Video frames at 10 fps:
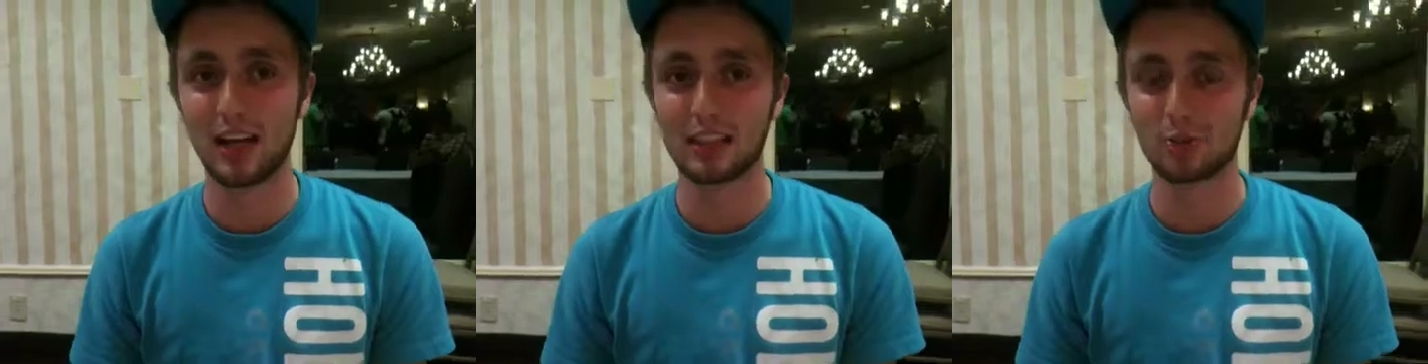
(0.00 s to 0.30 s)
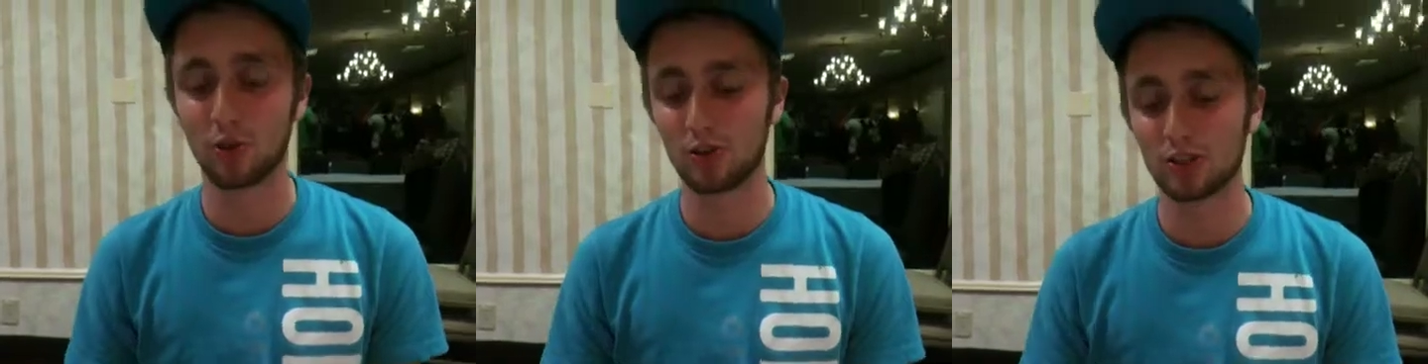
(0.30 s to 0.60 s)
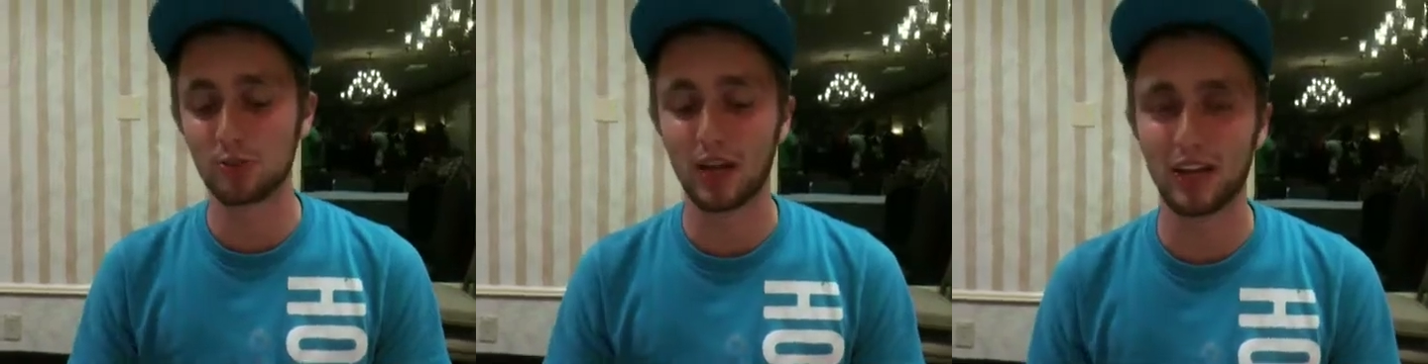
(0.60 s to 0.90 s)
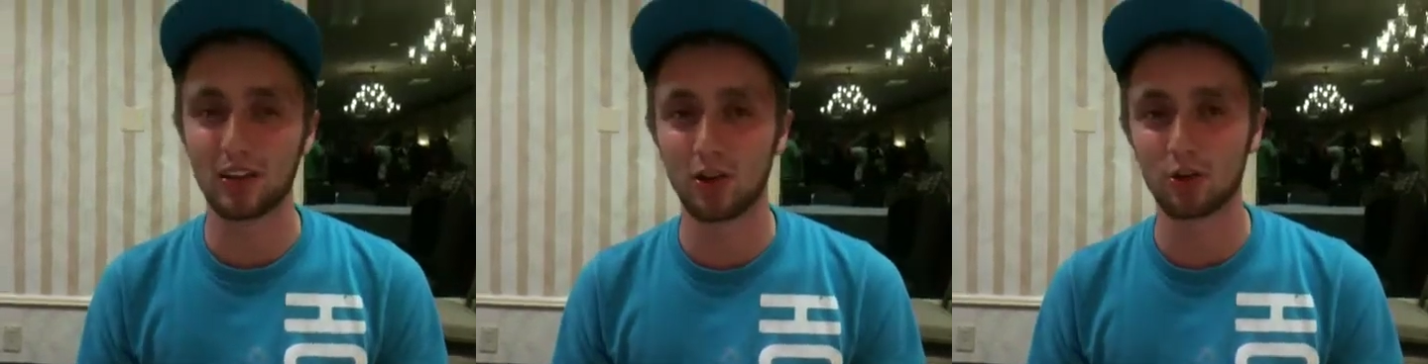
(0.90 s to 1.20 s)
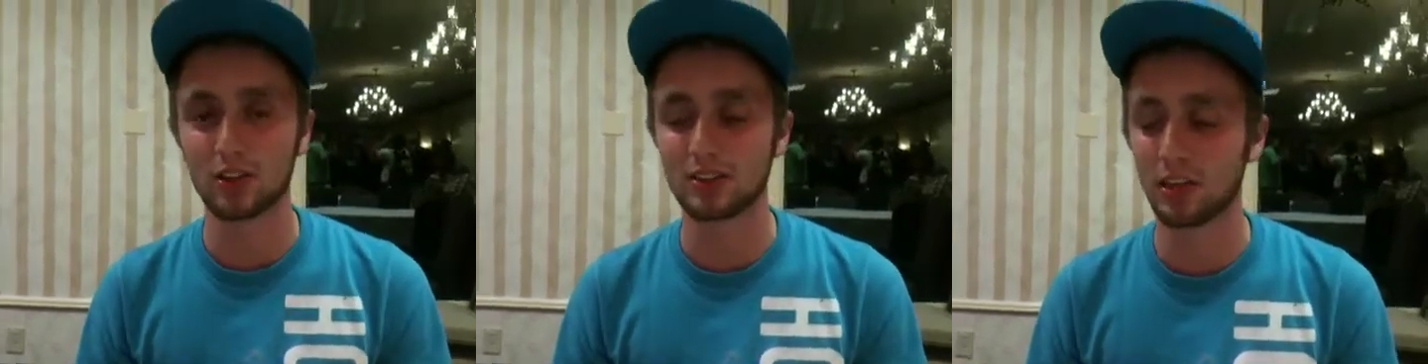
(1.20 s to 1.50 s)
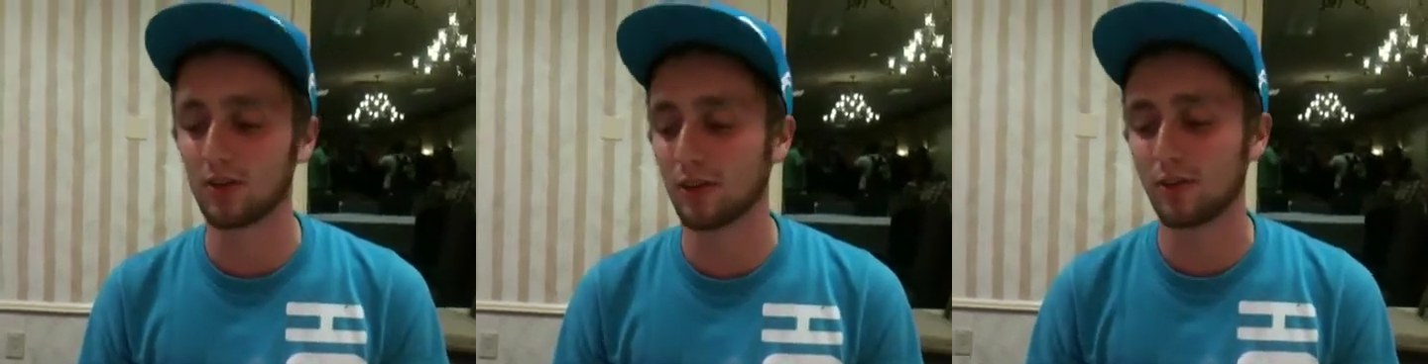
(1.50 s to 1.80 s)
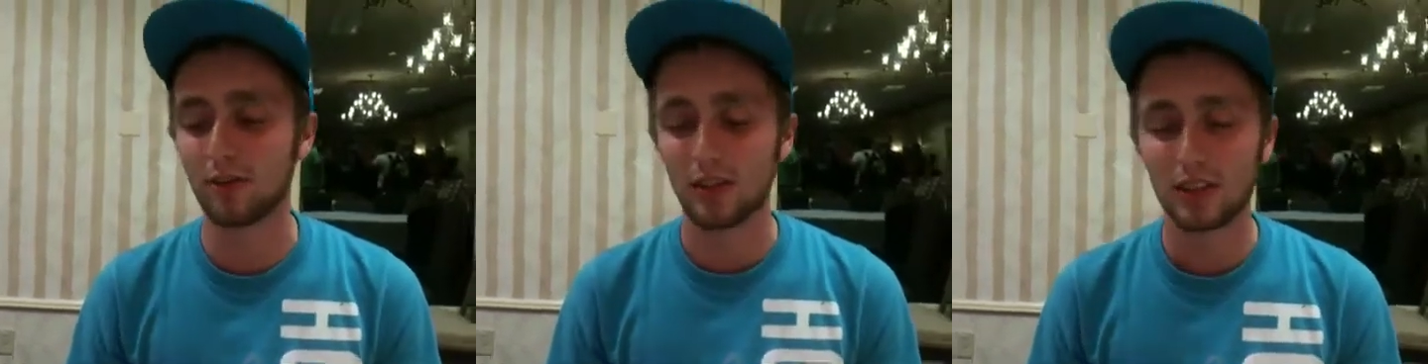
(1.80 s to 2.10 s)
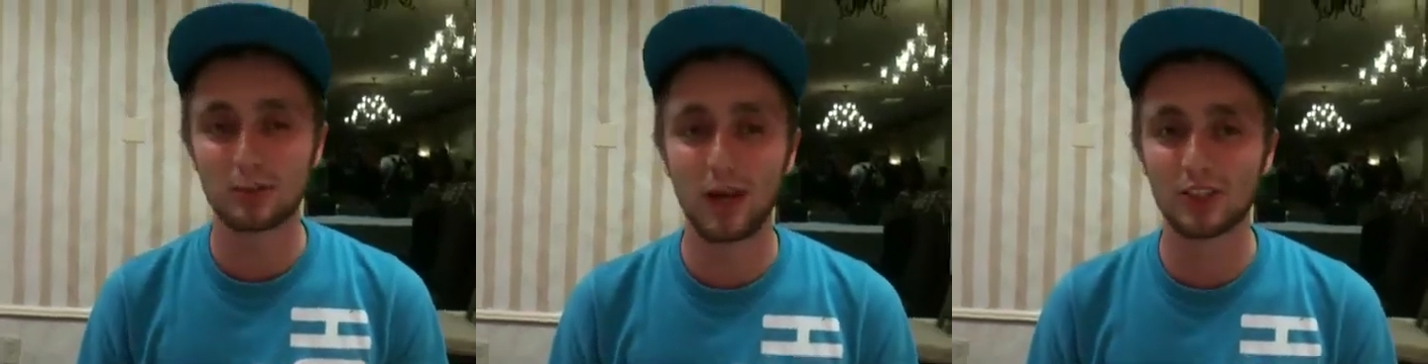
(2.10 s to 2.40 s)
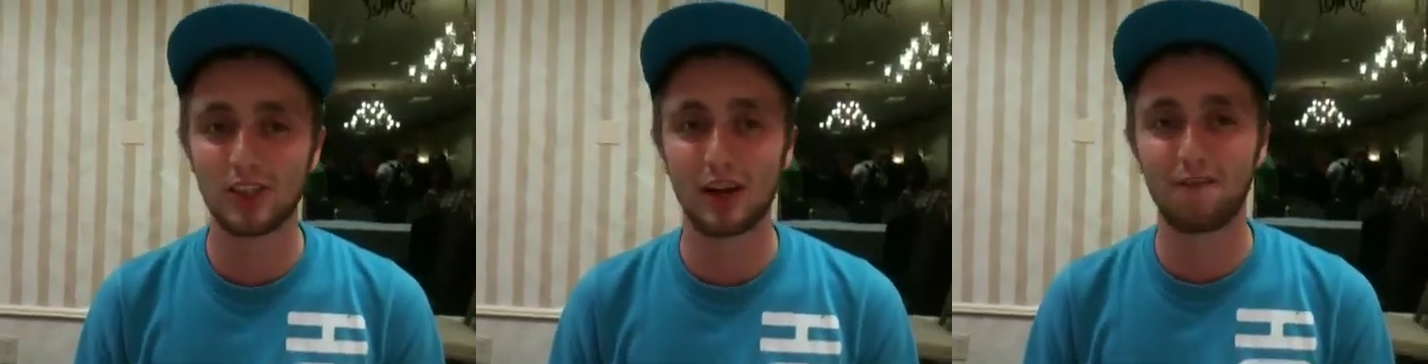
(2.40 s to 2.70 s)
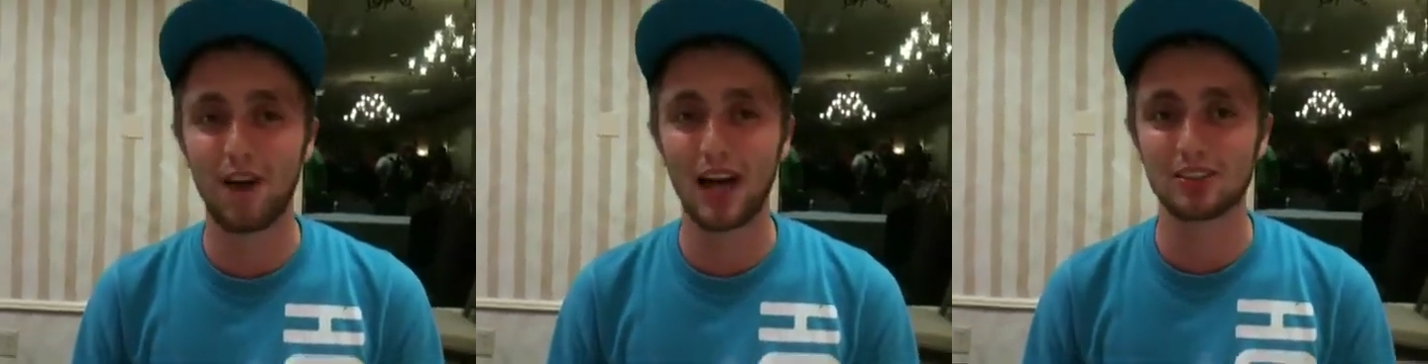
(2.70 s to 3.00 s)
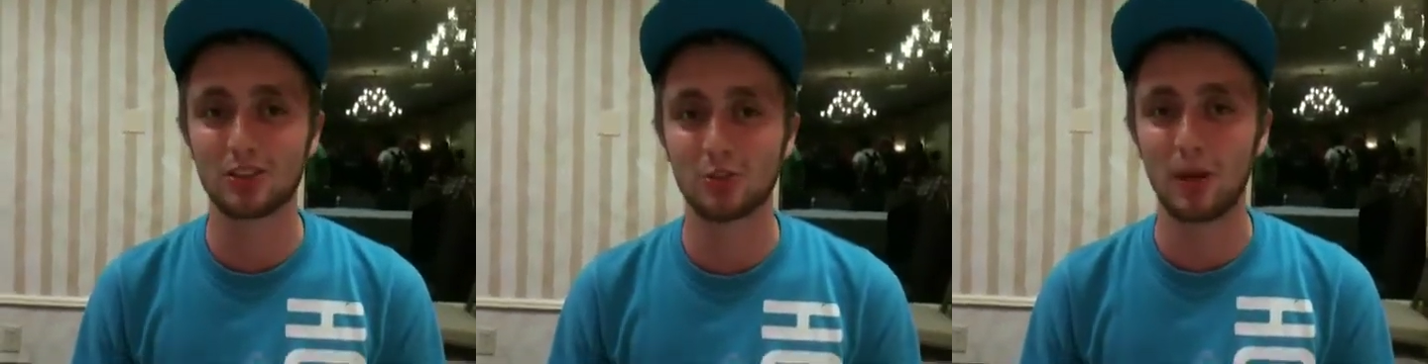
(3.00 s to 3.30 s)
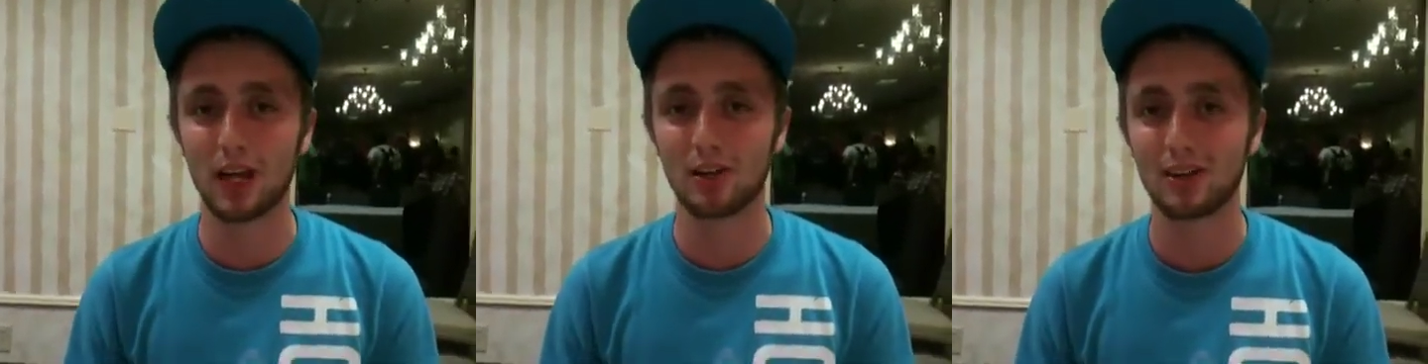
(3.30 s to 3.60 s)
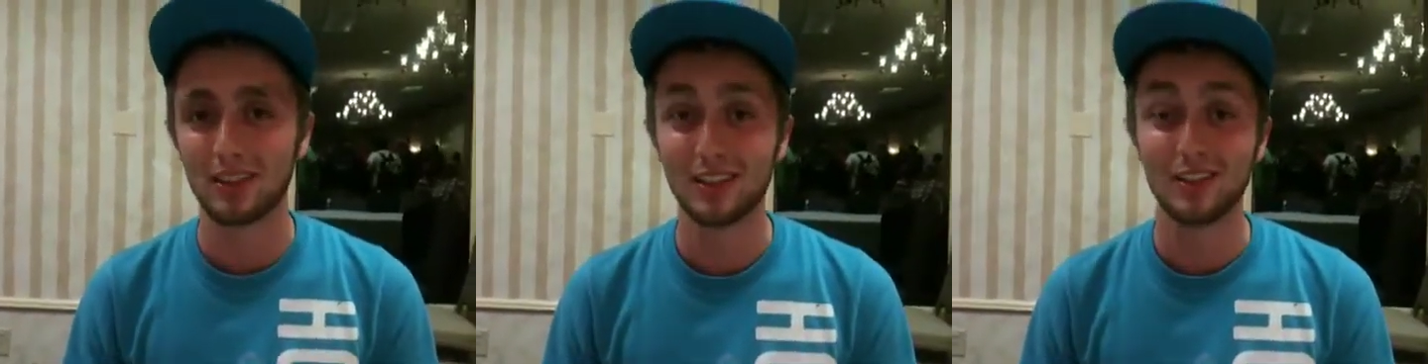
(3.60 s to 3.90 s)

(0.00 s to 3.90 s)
That's more just playing a little conservative, especially in a faster meta.